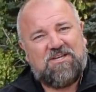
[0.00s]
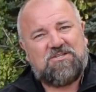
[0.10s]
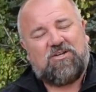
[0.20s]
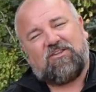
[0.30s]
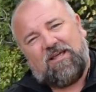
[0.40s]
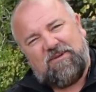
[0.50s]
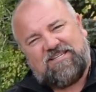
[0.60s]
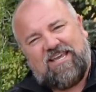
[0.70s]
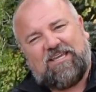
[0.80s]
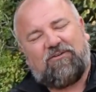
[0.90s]
So let me
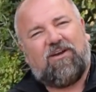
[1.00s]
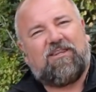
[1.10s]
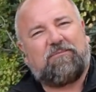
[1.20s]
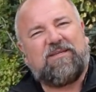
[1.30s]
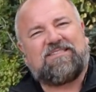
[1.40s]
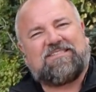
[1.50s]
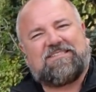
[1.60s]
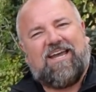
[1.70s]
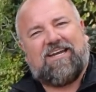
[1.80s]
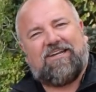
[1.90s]
take you on the business
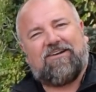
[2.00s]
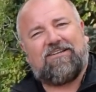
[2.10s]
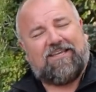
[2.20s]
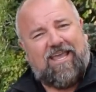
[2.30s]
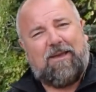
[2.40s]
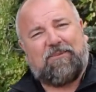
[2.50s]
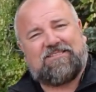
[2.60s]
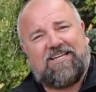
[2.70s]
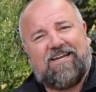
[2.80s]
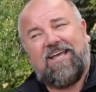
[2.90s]
side here and the camping
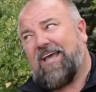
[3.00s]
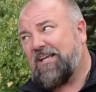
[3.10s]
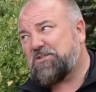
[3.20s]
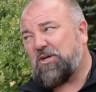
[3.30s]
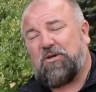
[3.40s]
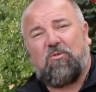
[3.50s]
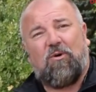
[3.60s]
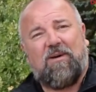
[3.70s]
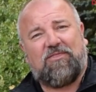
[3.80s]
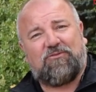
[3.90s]
side and show you more
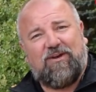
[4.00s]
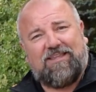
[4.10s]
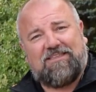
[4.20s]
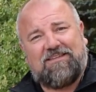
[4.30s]
about the Wraith.